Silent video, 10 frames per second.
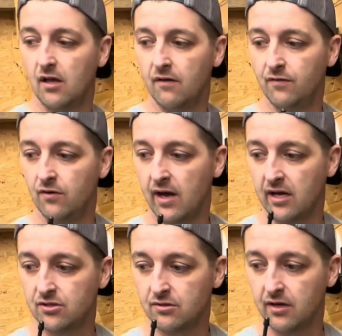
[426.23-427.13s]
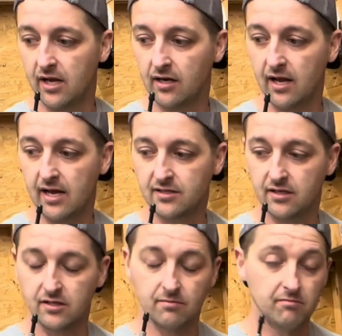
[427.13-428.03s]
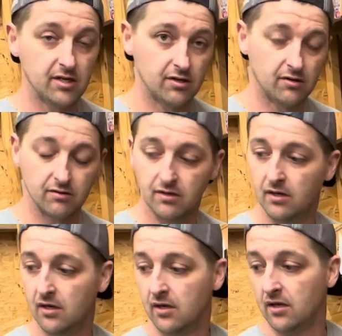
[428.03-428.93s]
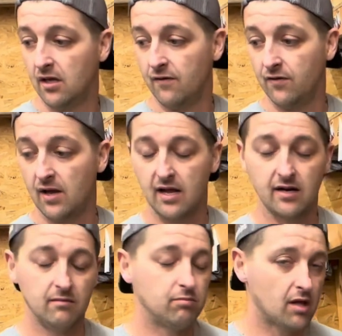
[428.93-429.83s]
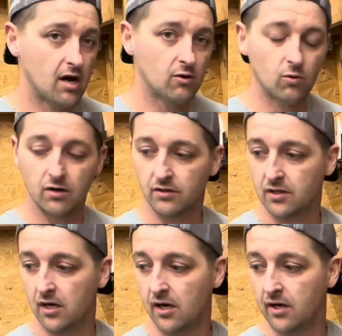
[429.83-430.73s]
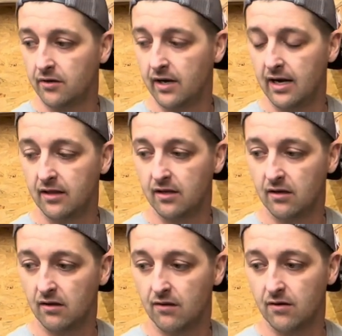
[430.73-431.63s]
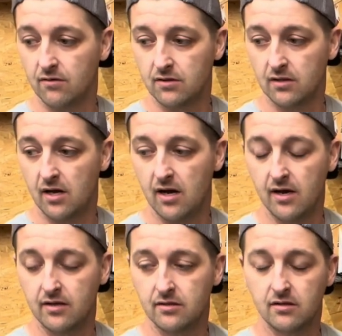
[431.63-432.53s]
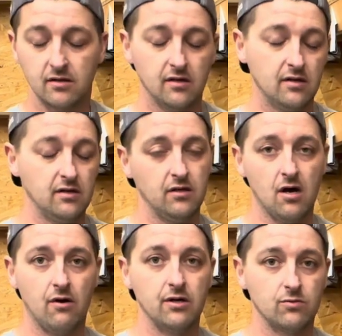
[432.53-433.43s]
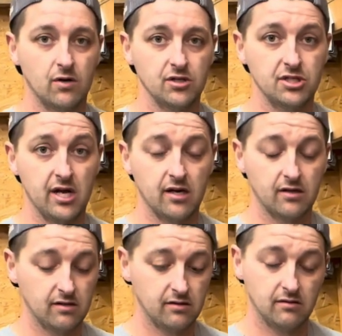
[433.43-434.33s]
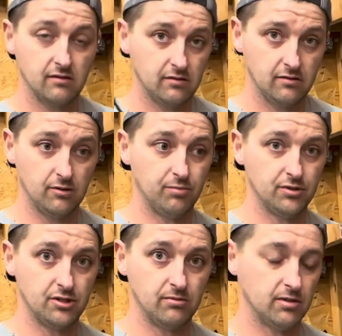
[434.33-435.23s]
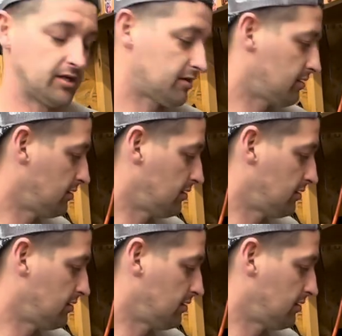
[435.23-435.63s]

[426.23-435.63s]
If you had your head gaskets milled, if you had any block work done, anything along those lines, you always want to check your push tube length.